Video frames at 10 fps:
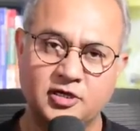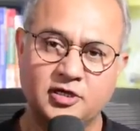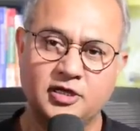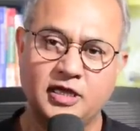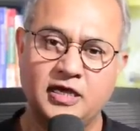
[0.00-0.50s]

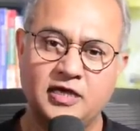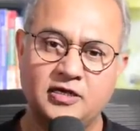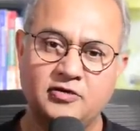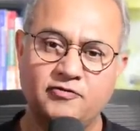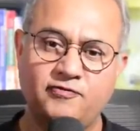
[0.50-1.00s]
And
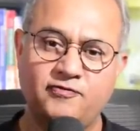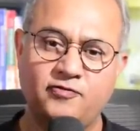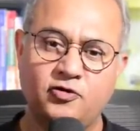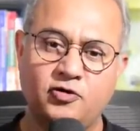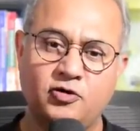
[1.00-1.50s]

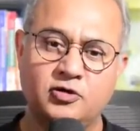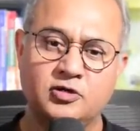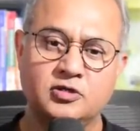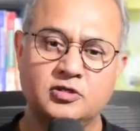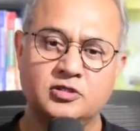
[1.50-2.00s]
for
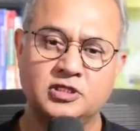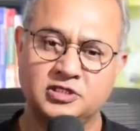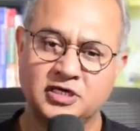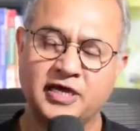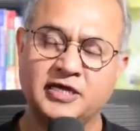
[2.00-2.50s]
the
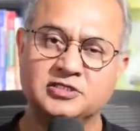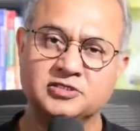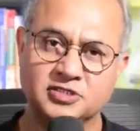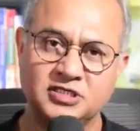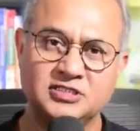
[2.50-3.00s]
right
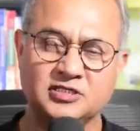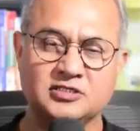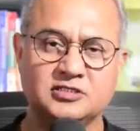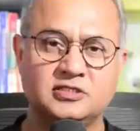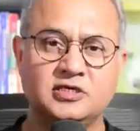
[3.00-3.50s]

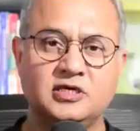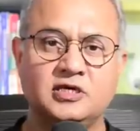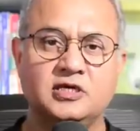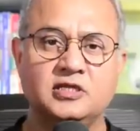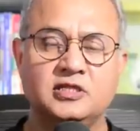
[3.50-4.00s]
reasons,
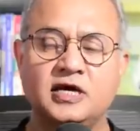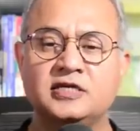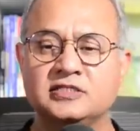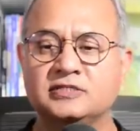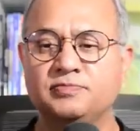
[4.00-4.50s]
that
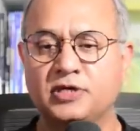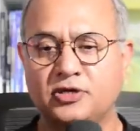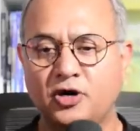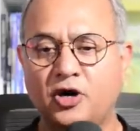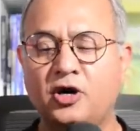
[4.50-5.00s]
is
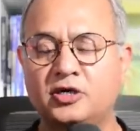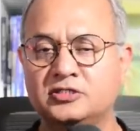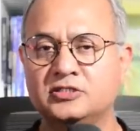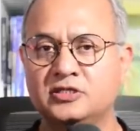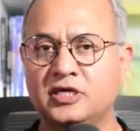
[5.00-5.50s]
because
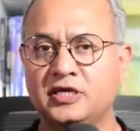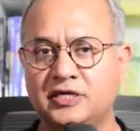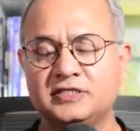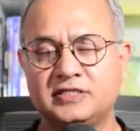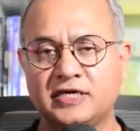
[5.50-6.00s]
there
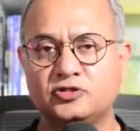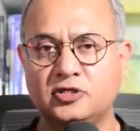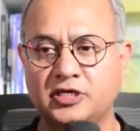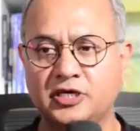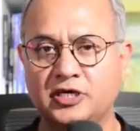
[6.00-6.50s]
is
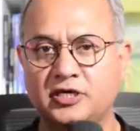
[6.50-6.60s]
actually